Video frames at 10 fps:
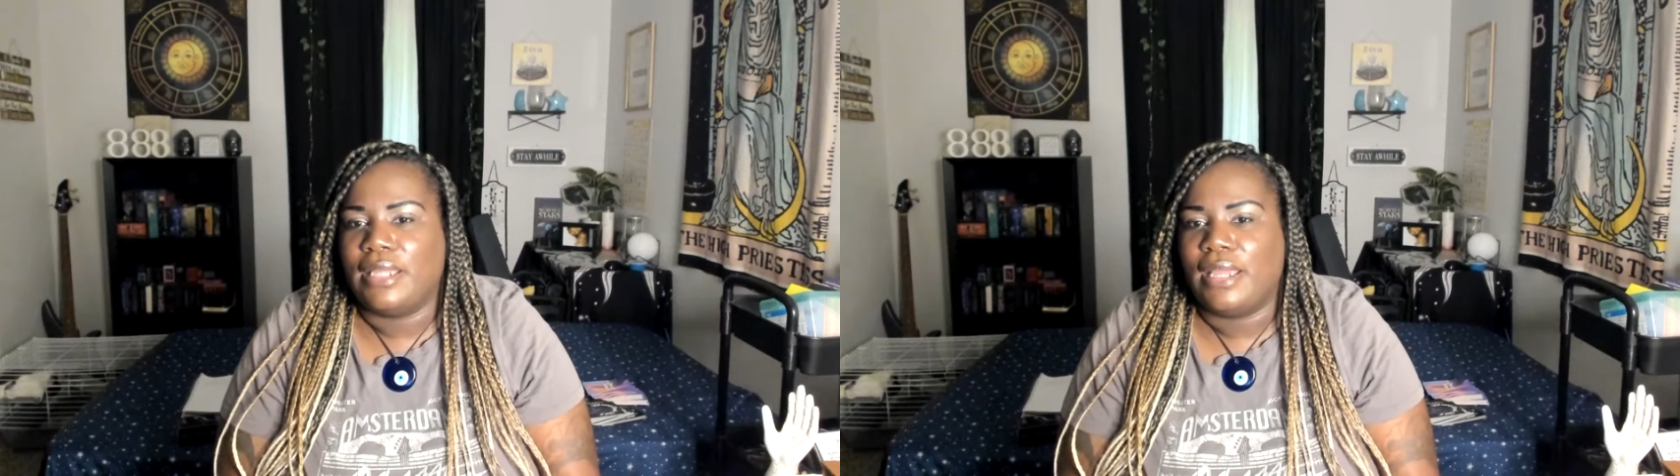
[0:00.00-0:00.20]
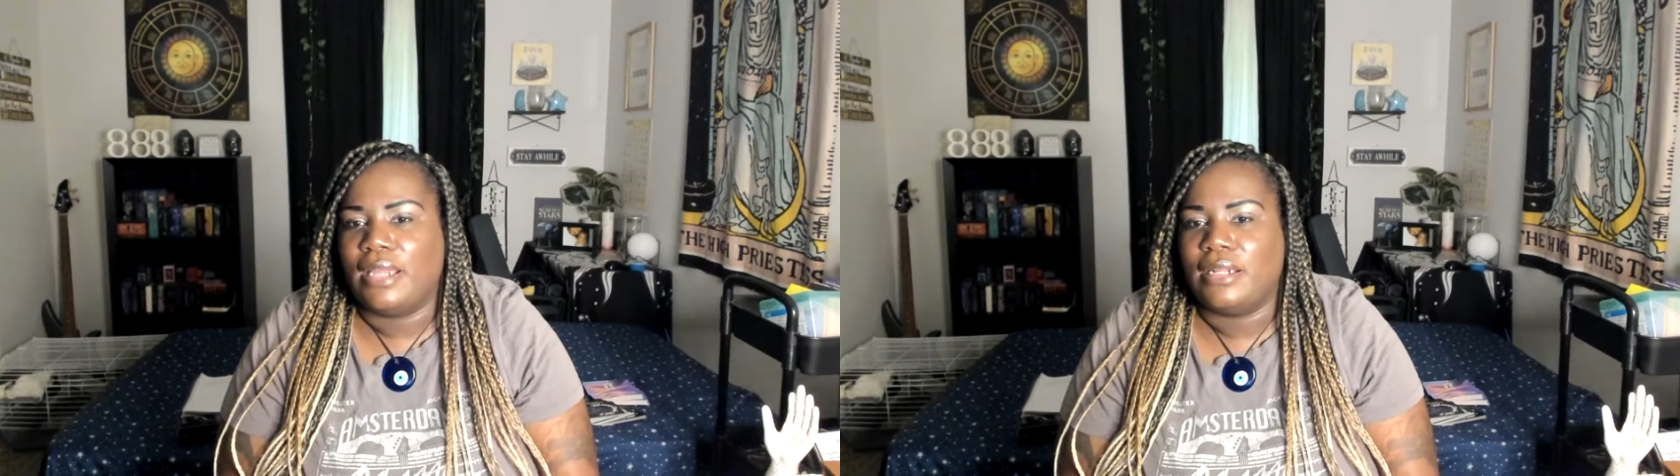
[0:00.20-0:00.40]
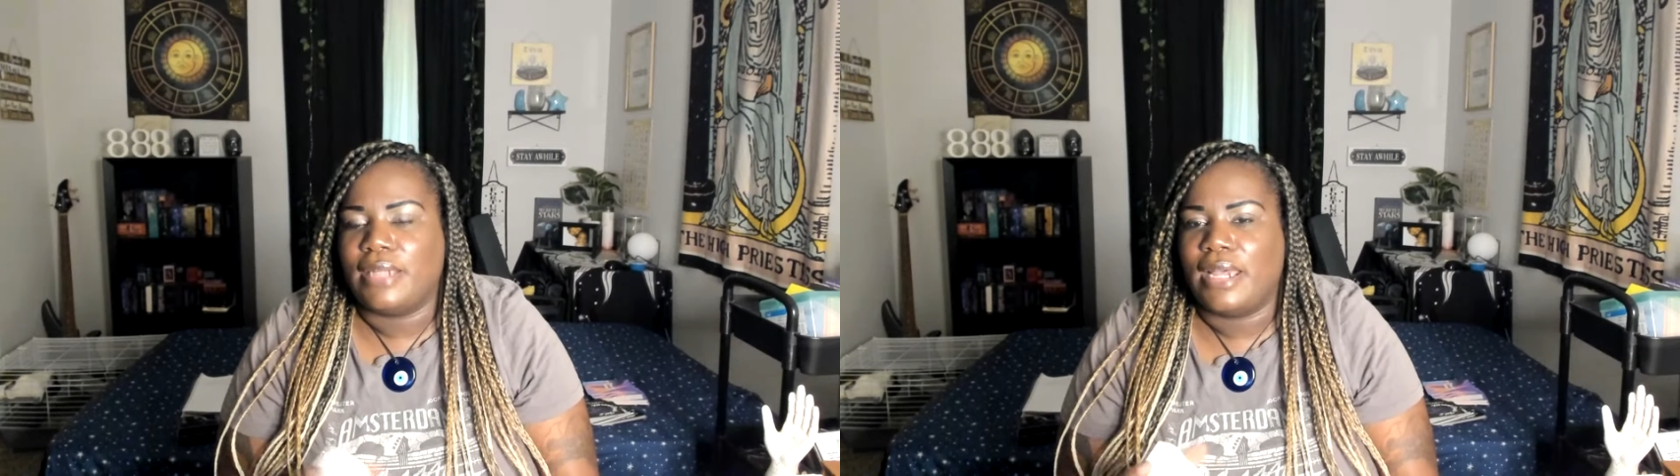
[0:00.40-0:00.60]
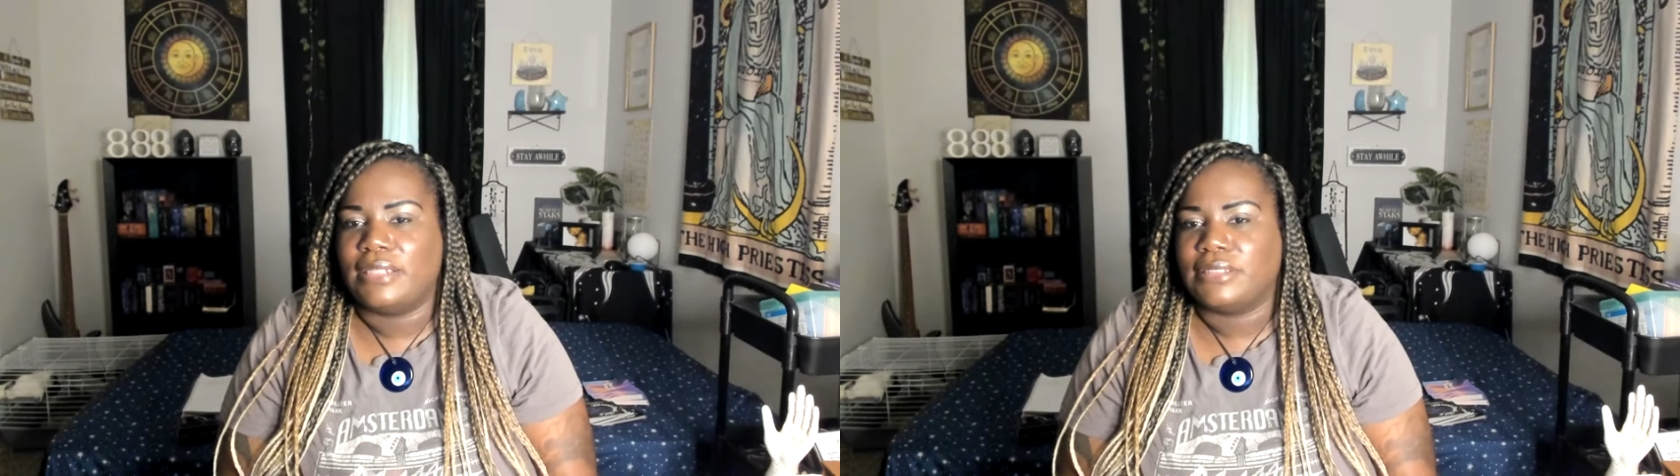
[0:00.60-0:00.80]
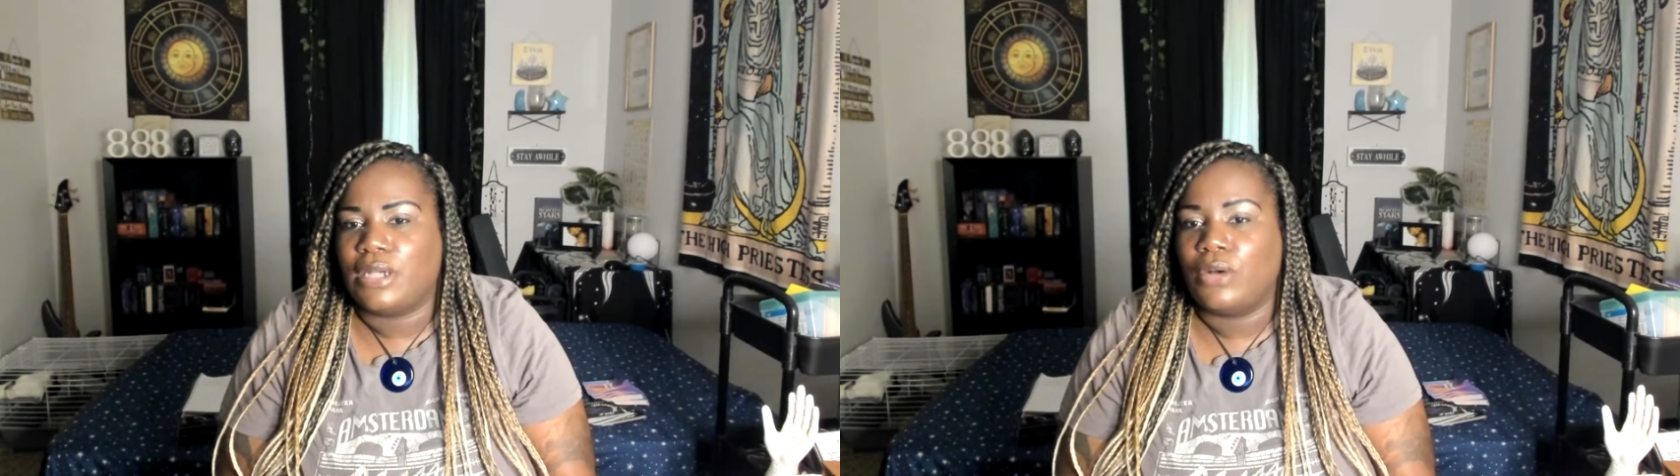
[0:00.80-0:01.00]
They had a
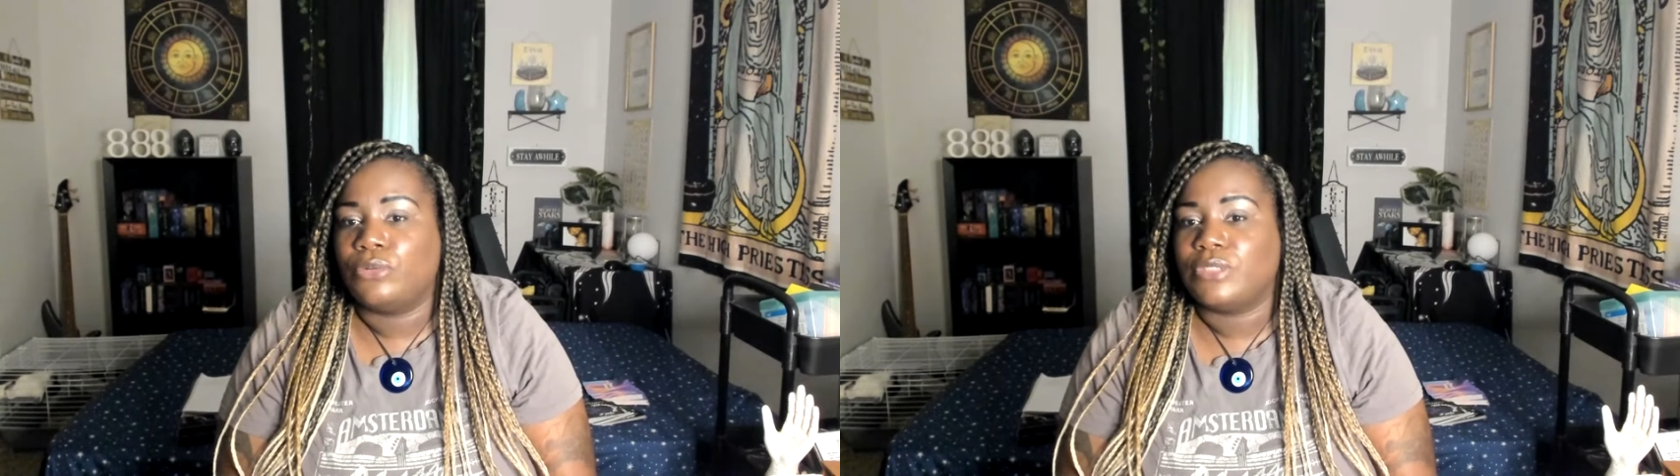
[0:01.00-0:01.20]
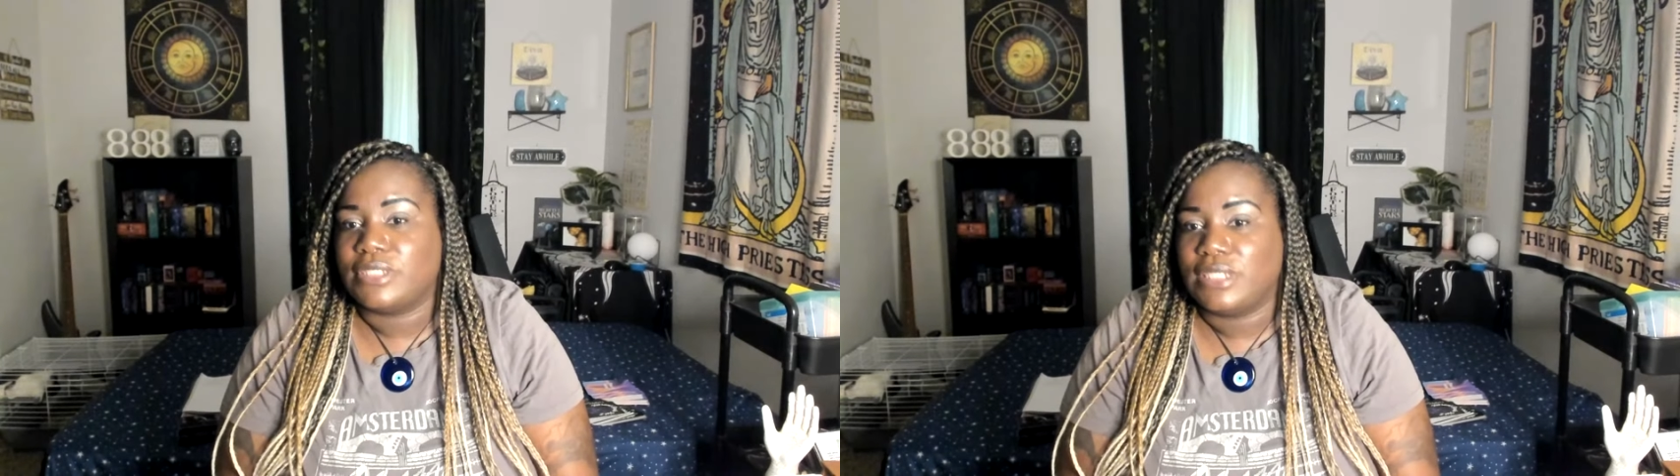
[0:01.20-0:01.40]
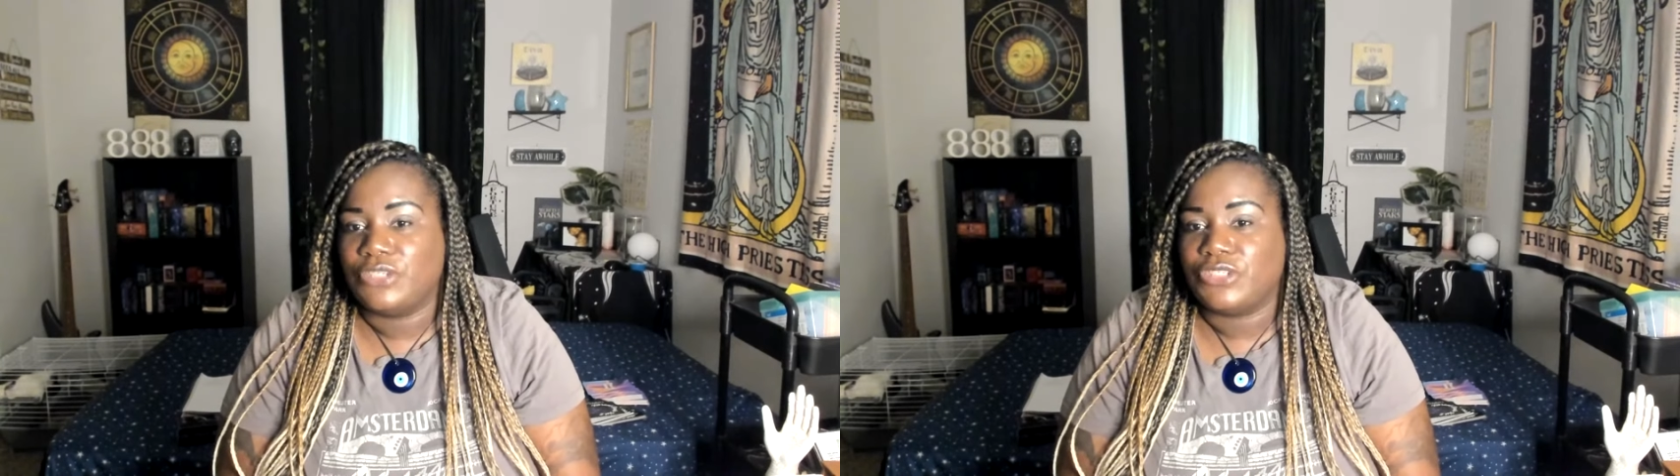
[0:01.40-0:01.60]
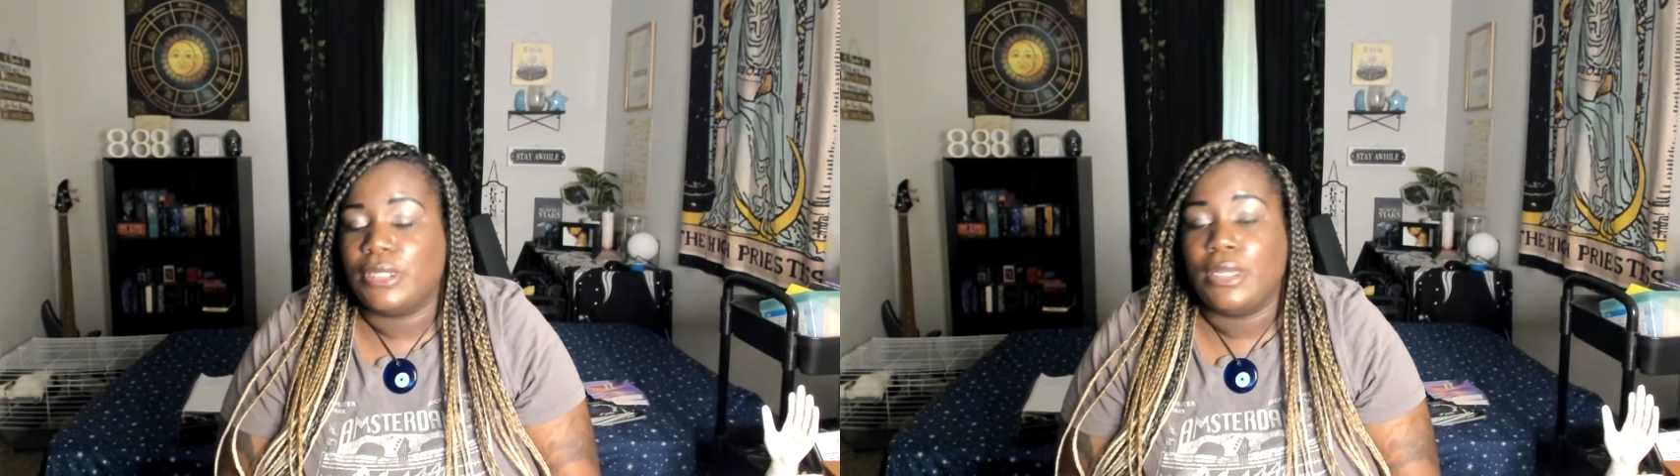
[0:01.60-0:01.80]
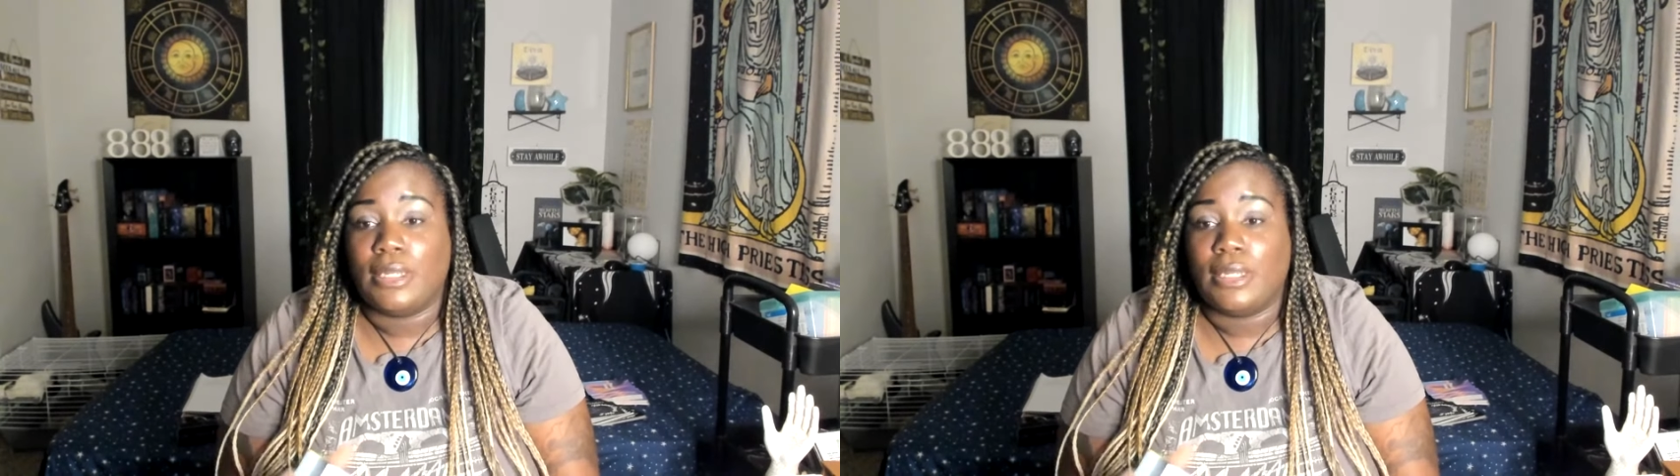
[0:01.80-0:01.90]
9-0 decision.